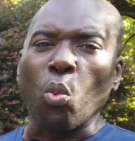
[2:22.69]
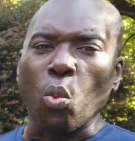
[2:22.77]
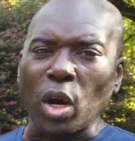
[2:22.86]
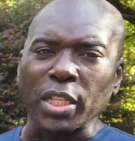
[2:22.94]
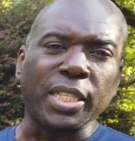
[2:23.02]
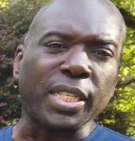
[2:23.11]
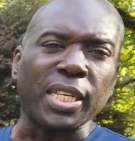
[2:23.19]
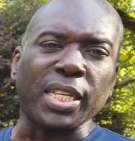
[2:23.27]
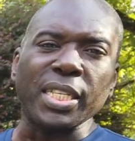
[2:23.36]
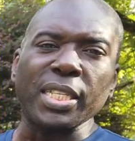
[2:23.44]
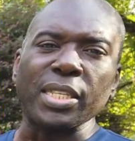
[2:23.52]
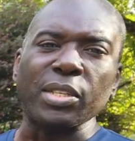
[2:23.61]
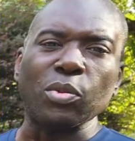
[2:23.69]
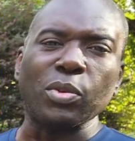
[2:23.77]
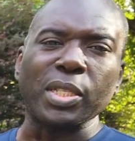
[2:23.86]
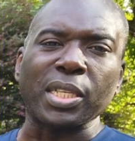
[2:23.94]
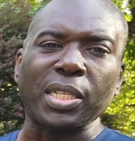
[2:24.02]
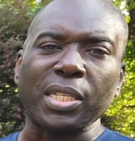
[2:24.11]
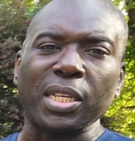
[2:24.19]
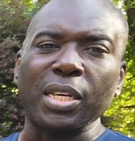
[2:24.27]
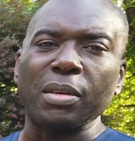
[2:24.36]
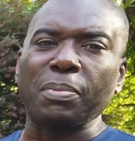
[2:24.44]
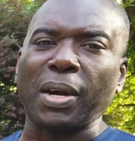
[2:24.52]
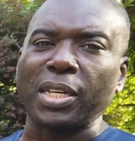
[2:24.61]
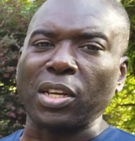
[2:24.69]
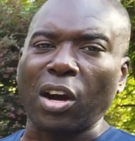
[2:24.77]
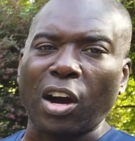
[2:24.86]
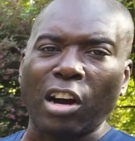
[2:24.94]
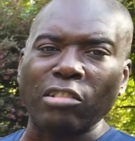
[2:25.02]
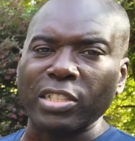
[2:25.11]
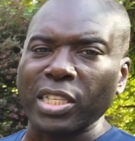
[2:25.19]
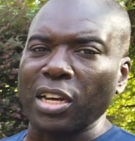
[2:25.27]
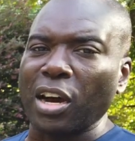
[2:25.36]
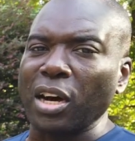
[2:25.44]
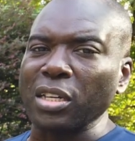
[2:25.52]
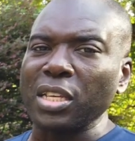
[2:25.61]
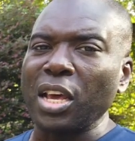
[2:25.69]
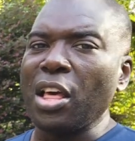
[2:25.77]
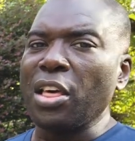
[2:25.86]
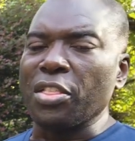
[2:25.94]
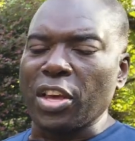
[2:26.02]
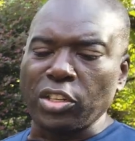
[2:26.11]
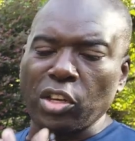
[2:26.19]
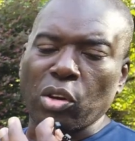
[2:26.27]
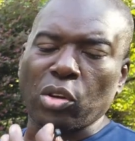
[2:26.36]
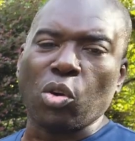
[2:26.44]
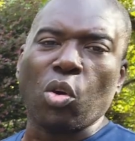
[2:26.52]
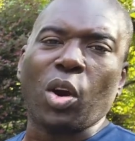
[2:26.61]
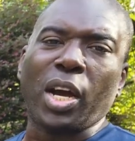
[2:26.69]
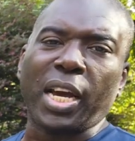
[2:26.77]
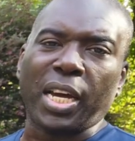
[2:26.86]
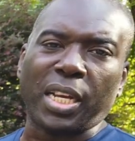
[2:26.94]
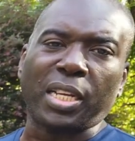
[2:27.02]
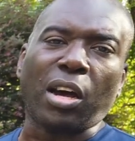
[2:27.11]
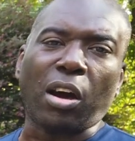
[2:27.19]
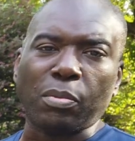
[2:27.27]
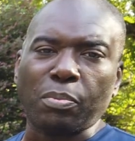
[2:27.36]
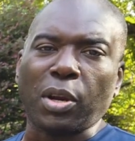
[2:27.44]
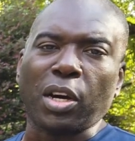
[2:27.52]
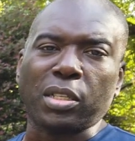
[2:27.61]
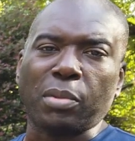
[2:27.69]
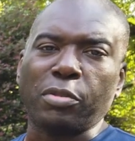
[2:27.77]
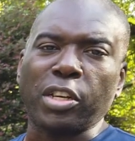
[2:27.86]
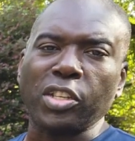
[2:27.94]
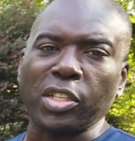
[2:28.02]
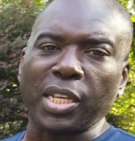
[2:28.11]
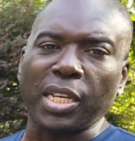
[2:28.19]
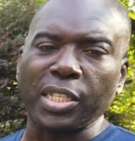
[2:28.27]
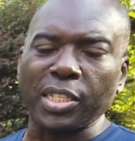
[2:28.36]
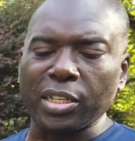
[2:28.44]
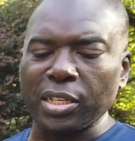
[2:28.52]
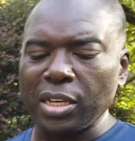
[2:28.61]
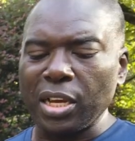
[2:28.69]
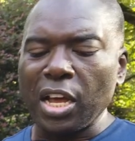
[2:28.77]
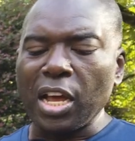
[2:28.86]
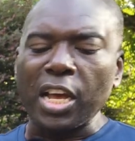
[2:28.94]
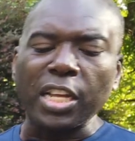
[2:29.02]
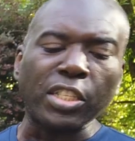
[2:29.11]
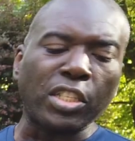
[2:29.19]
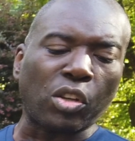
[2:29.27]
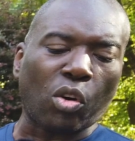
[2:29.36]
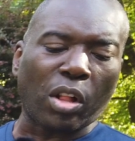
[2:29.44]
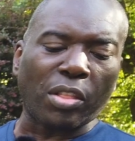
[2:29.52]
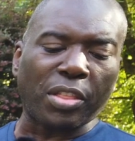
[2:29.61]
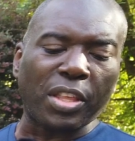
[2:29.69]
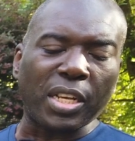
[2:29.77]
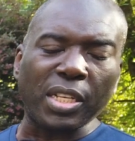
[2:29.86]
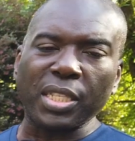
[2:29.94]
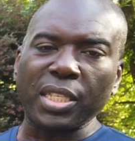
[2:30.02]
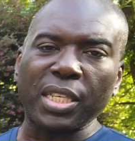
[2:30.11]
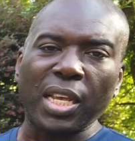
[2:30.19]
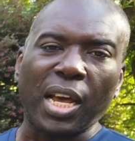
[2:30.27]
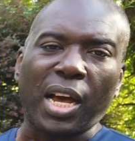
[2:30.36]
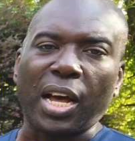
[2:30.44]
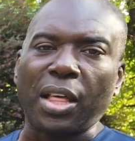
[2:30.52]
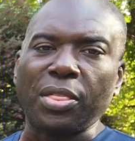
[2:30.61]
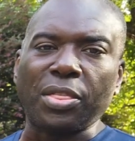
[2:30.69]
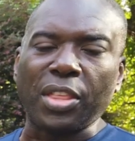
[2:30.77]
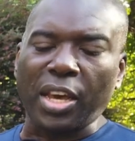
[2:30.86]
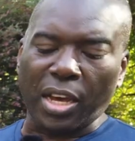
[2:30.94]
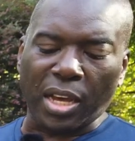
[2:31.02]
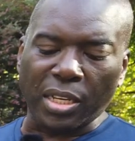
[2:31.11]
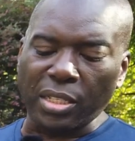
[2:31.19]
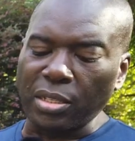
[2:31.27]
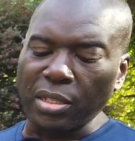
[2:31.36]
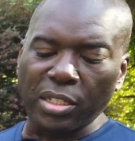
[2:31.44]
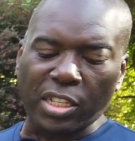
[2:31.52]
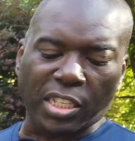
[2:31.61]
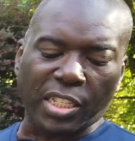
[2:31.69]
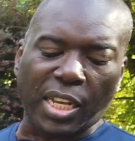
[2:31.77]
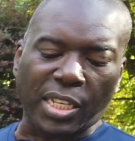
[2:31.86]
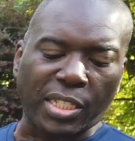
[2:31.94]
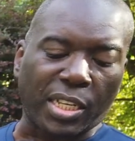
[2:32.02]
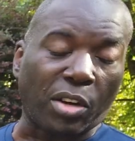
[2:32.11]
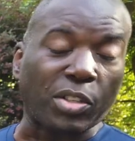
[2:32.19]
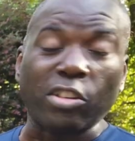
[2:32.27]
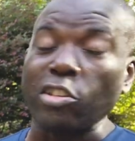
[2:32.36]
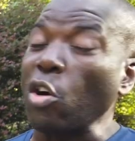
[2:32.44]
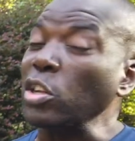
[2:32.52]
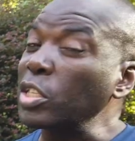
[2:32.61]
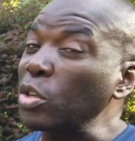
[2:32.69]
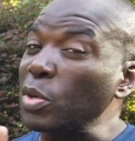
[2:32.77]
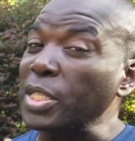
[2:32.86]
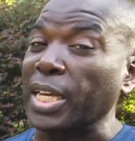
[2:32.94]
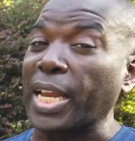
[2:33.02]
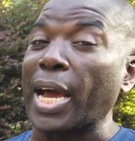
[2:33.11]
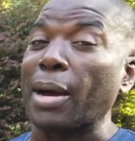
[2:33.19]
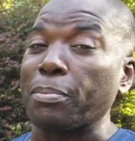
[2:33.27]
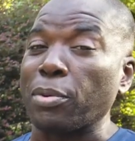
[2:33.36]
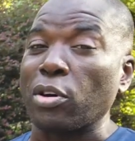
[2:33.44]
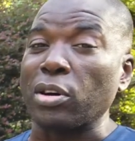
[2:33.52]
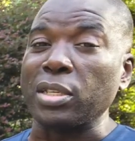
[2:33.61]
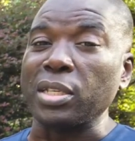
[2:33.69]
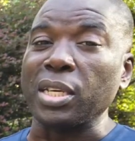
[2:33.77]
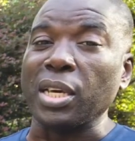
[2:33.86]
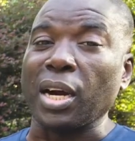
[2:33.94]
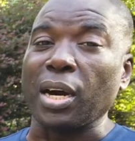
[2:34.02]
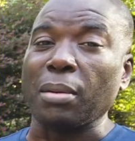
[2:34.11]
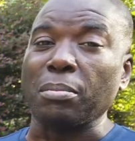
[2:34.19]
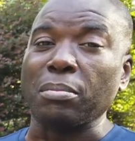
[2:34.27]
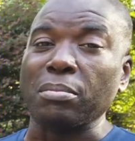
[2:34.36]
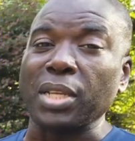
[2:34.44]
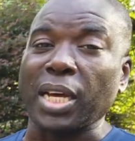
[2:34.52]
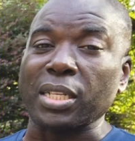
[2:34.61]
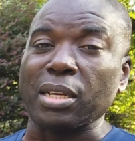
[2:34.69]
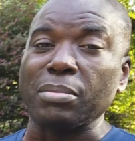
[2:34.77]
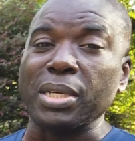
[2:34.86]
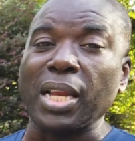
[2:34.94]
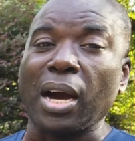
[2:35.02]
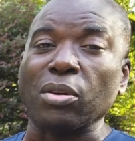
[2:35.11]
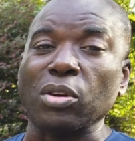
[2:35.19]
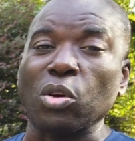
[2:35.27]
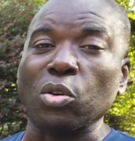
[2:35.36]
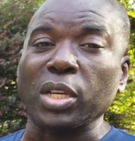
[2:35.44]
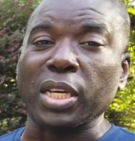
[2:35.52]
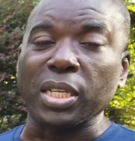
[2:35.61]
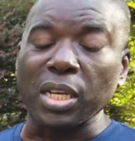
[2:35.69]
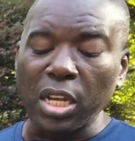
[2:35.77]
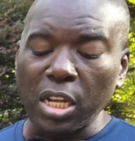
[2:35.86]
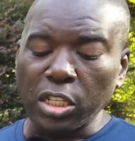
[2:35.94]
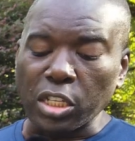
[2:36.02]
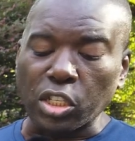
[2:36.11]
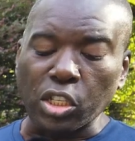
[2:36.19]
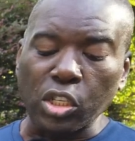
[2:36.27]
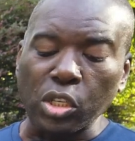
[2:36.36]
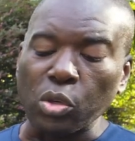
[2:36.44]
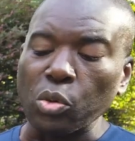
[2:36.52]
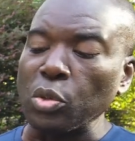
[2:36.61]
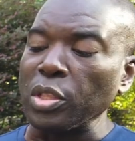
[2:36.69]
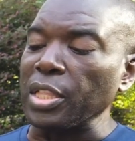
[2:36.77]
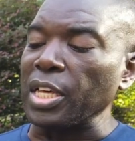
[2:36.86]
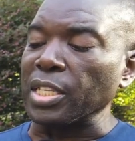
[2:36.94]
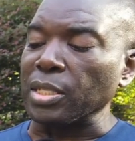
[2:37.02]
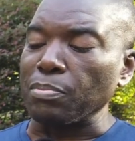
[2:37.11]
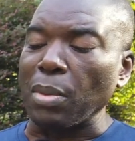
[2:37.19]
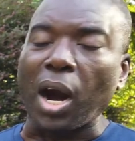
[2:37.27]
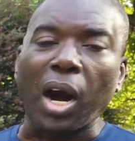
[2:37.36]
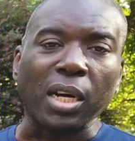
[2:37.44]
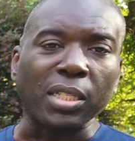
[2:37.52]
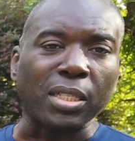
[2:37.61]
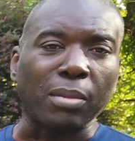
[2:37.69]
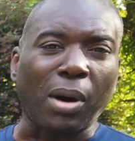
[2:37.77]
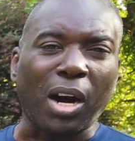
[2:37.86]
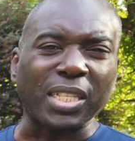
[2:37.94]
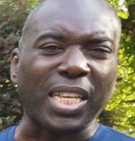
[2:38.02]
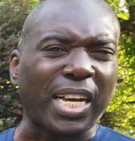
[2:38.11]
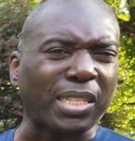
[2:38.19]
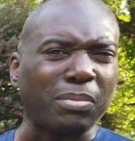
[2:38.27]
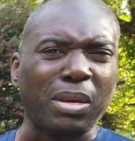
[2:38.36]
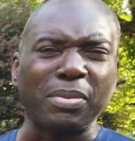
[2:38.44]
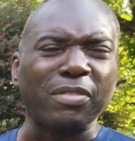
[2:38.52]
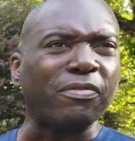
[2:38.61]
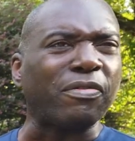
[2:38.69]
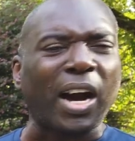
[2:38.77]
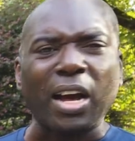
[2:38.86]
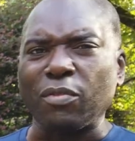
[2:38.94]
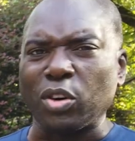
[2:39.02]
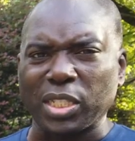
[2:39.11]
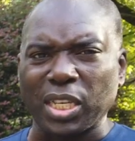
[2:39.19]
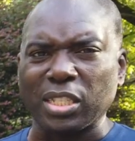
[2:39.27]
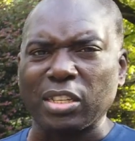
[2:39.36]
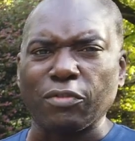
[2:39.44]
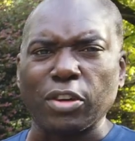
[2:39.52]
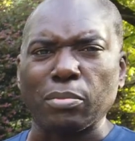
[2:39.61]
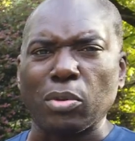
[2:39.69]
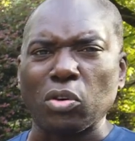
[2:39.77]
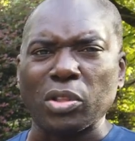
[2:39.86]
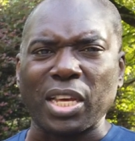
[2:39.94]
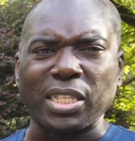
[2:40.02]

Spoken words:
Once the ECU is asleep and the car is locked, then you can go ahead and unplug the pressure sensor, install this, and then just test it out. There also is an app on the that can be downloaded to tune this box. The box has maybe 5 or 6 different modes.